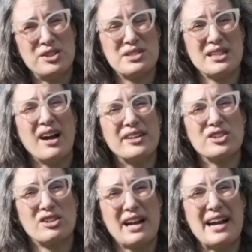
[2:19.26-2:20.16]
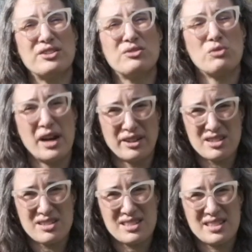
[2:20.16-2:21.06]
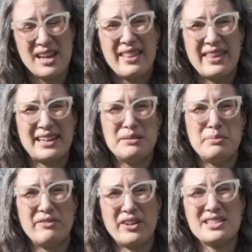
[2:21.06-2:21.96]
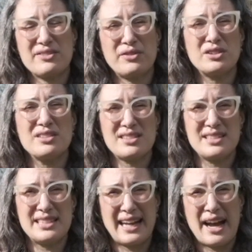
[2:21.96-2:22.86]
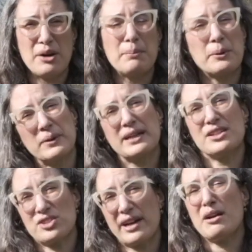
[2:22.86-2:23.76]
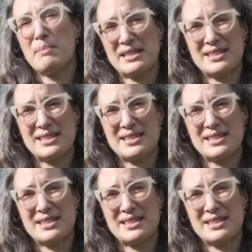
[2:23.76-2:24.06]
using underground runners that can be very difficult to dig out, but we're going to try our best